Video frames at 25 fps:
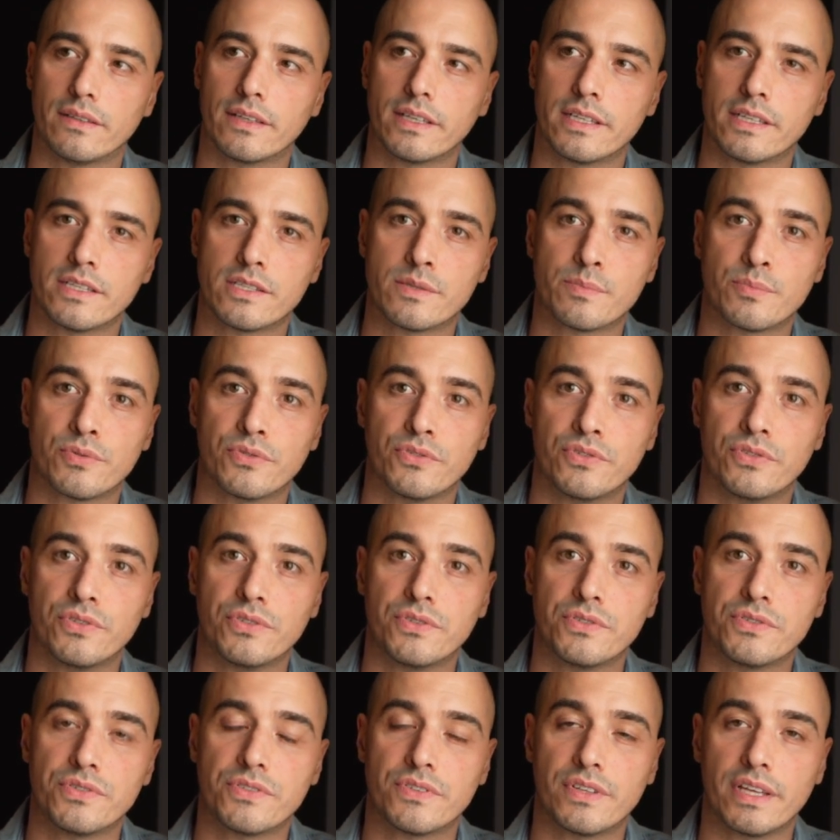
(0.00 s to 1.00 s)
is
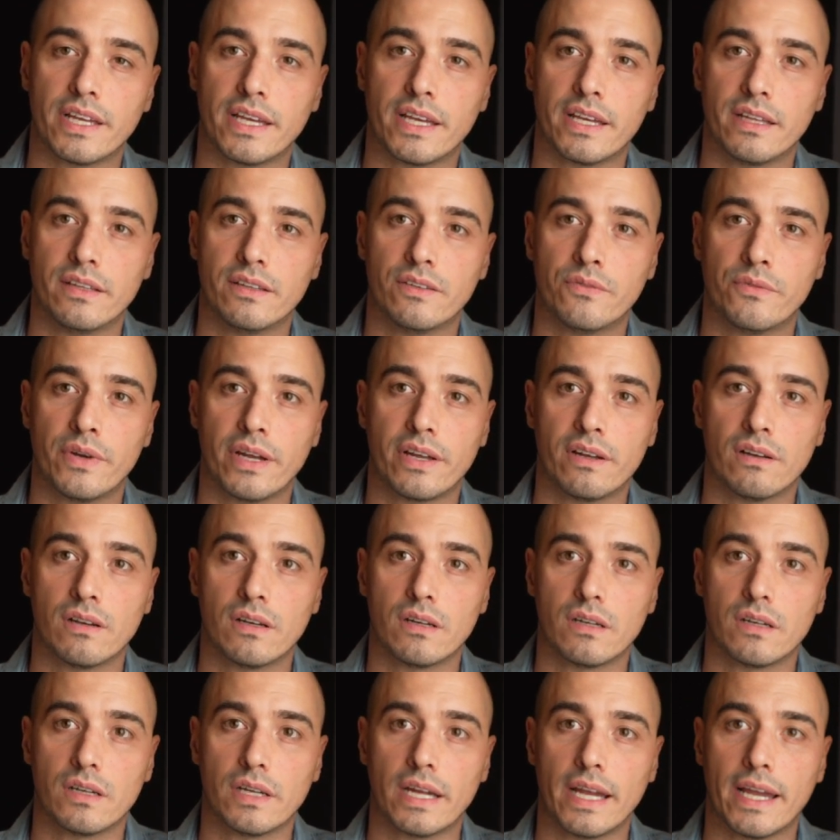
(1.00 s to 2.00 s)
produced in
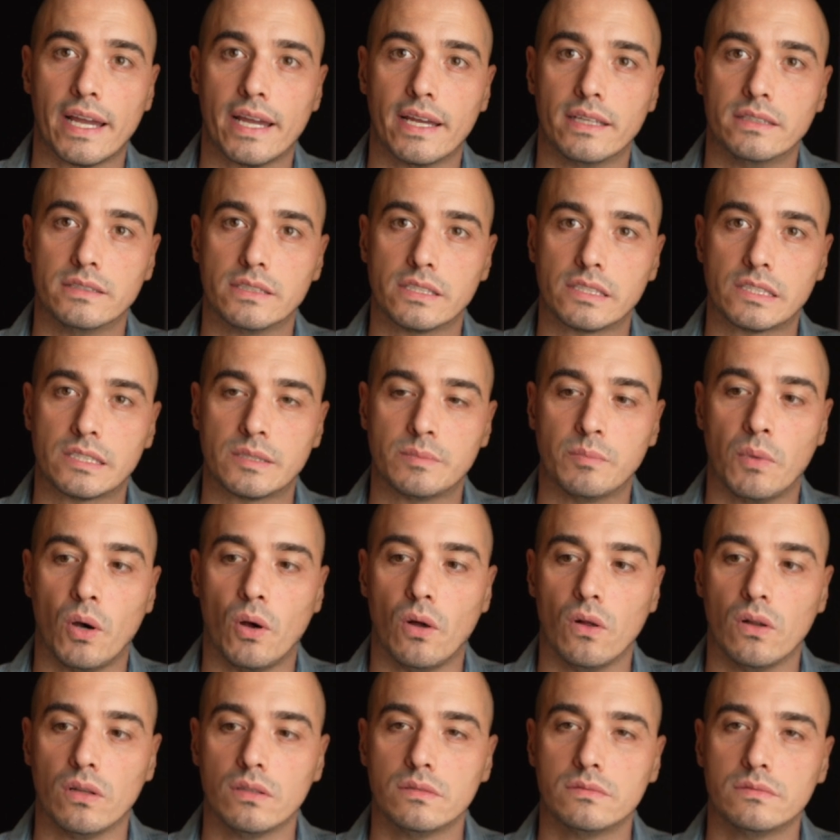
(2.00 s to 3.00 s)
regular and
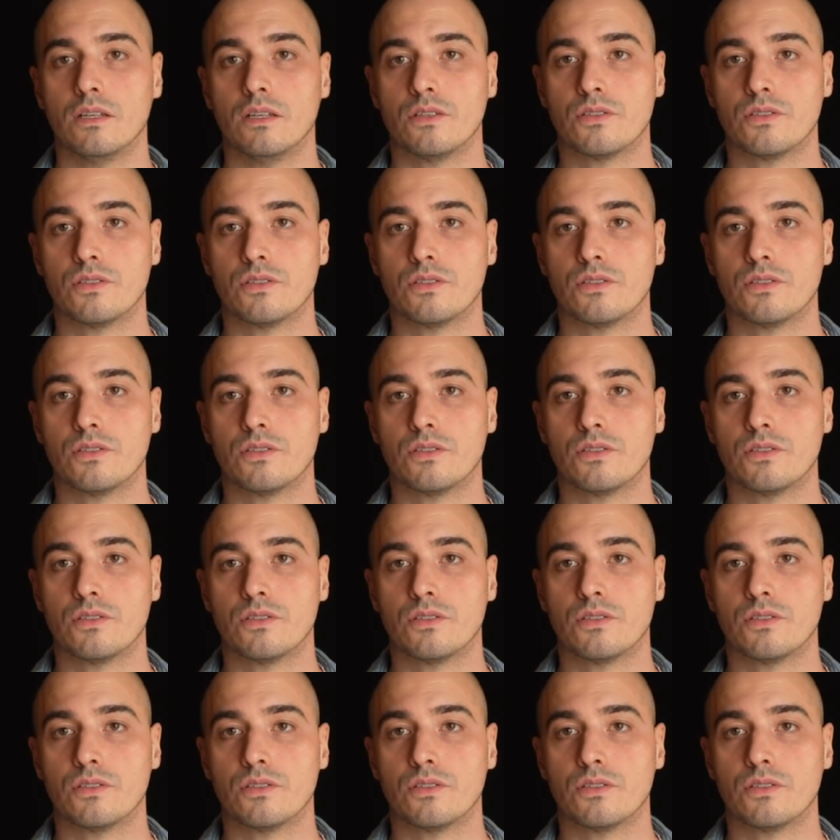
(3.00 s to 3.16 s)
small.